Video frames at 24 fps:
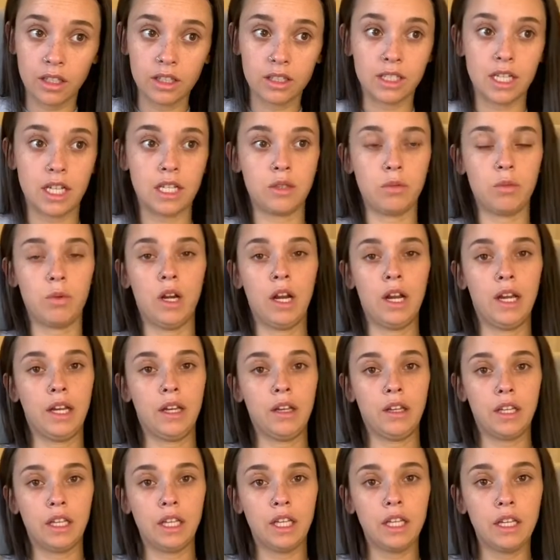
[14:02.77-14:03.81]
that's where I could
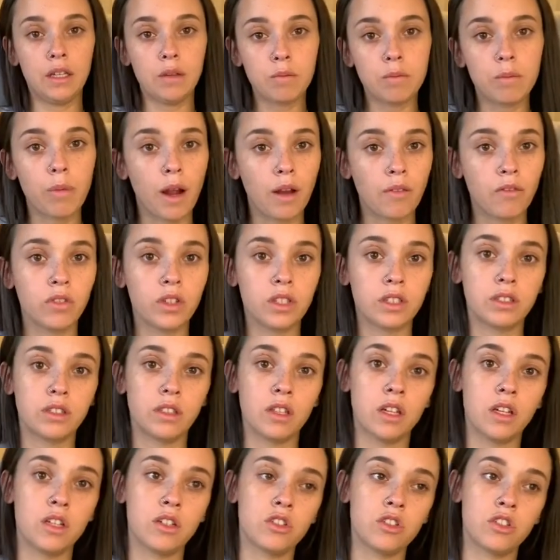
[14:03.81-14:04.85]
eat breakfast,
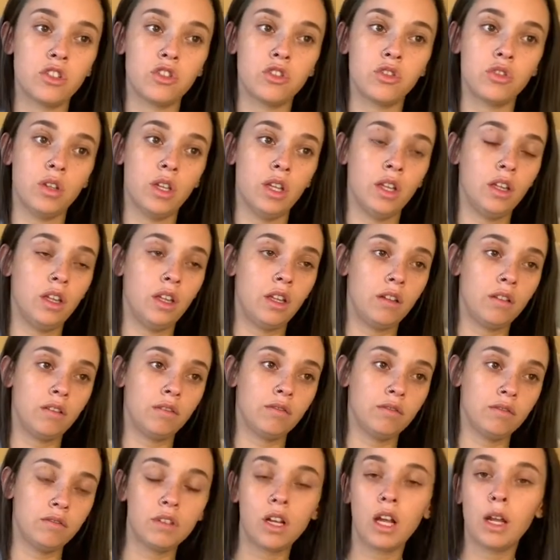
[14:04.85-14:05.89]
lunch, and then
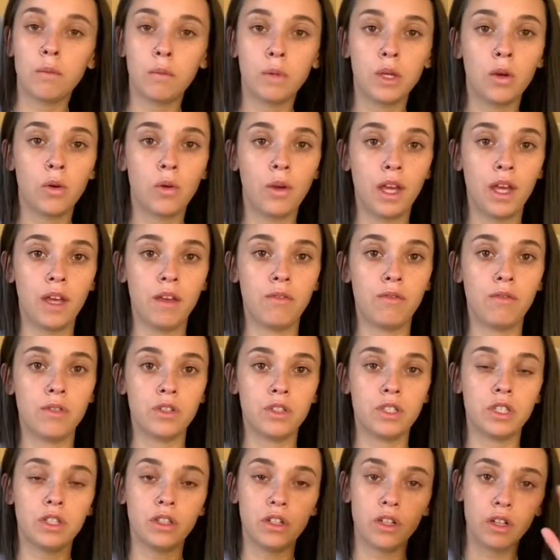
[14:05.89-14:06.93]
I'd be okay for
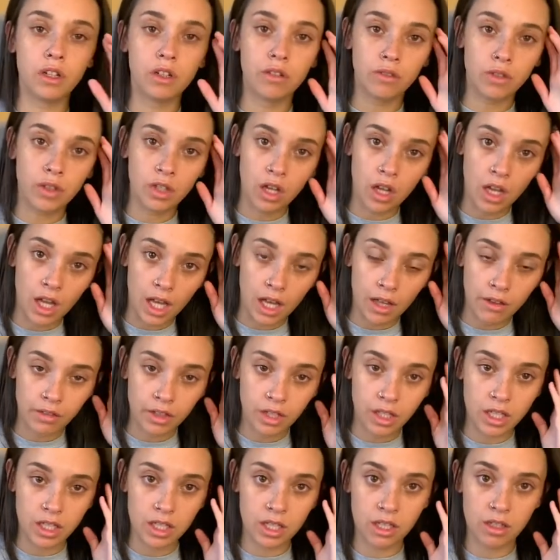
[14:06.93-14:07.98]
dinner, for not having
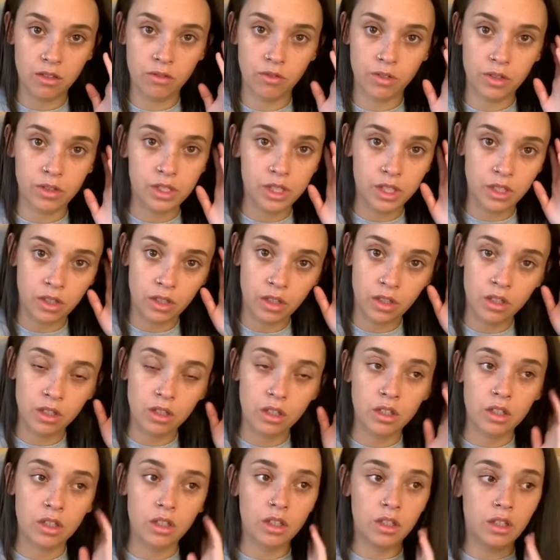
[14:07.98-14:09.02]
anything for dinner.
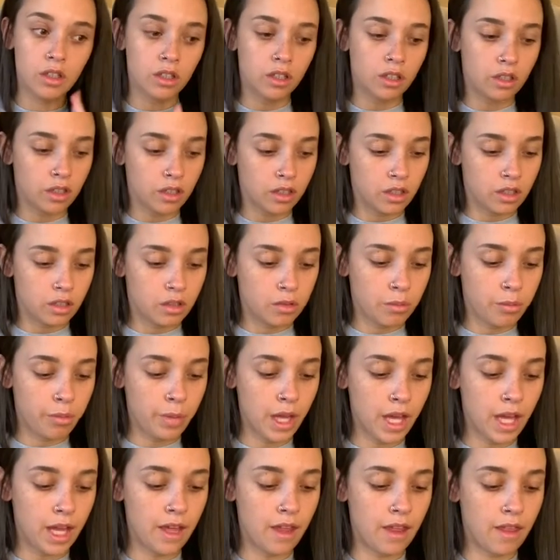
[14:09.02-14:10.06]

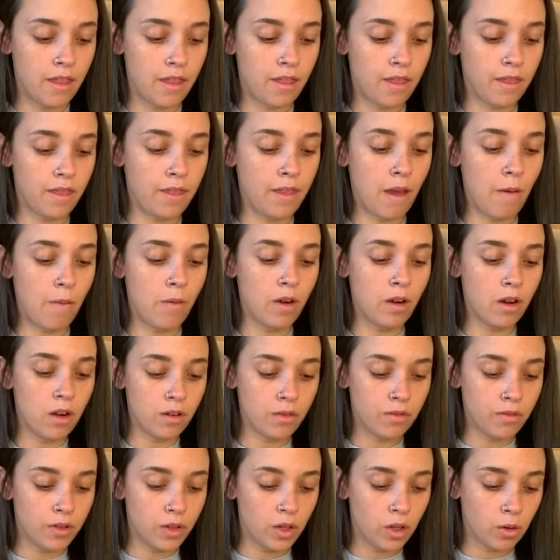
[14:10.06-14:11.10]
But that went on
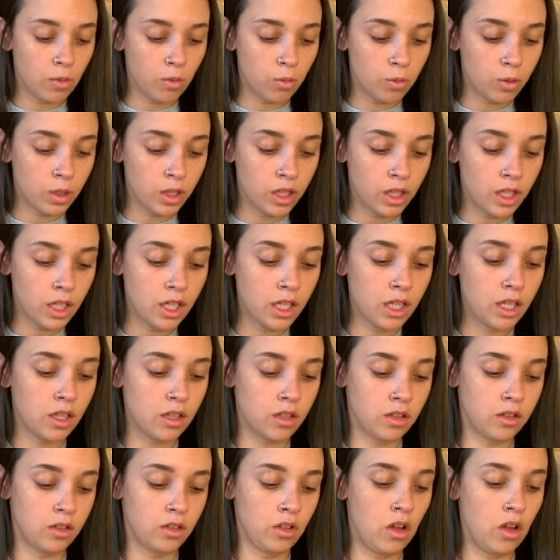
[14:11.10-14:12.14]
for a really
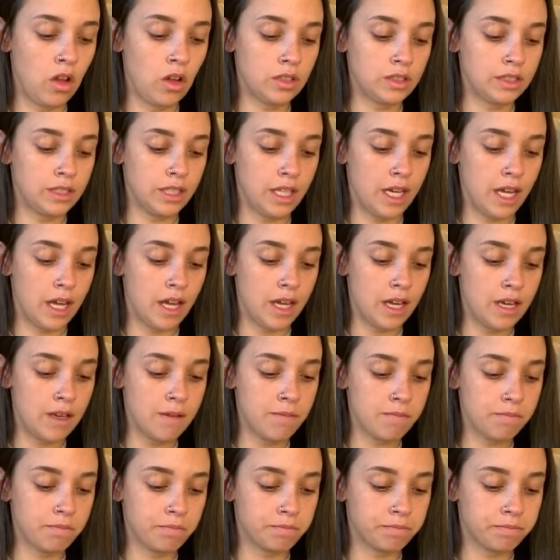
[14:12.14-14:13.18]
long time.